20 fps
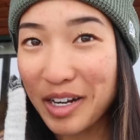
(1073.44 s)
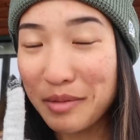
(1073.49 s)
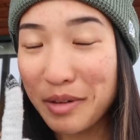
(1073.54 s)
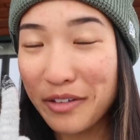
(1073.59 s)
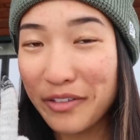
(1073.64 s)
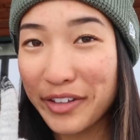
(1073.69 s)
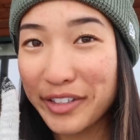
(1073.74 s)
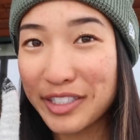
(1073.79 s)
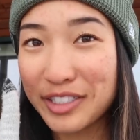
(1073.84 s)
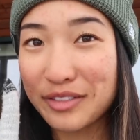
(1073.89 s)
know
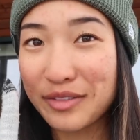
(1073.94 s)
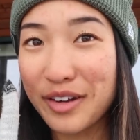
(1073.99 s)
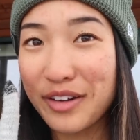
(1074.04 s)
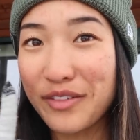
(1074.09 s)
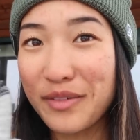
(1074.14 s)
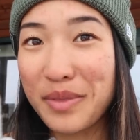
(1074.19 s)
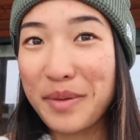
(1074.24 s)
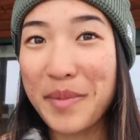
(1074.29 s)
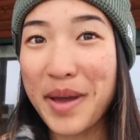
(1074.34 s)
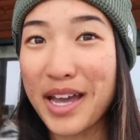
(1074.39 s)
my face is red
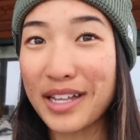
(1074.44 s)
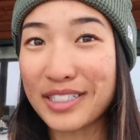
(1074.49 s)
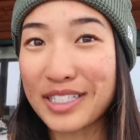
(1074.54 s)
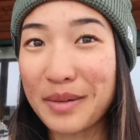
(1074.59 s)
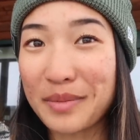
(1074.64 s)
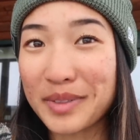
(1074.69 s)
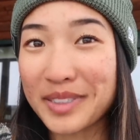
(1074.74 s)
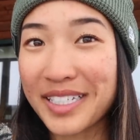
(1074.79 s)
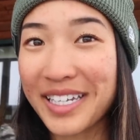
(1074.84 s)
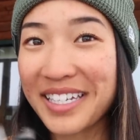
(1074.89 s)
from the past
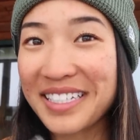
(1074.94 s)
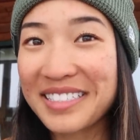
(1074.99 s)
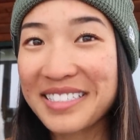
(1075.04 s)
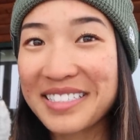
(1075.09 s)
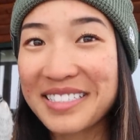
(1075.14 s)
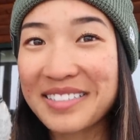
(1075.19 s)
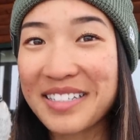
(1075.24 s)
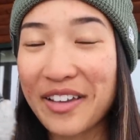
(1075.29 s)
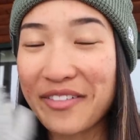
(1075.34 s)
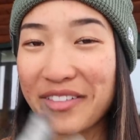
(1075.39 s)
couple days.
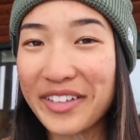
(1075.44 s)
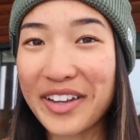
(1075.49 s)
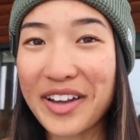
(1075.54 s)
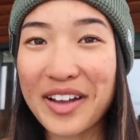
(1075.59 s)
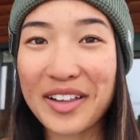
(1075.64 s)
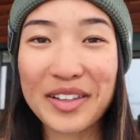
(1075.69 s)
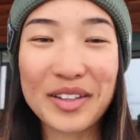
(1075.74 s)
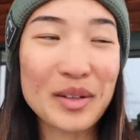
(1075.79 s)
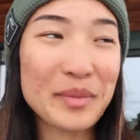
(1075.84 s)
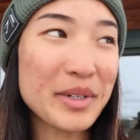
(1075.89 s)
Definitely
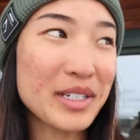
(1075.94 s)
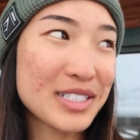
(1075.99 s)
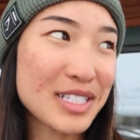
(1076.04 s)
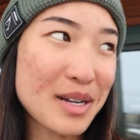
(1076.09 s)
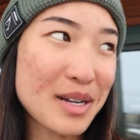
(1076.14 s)
got a little bit of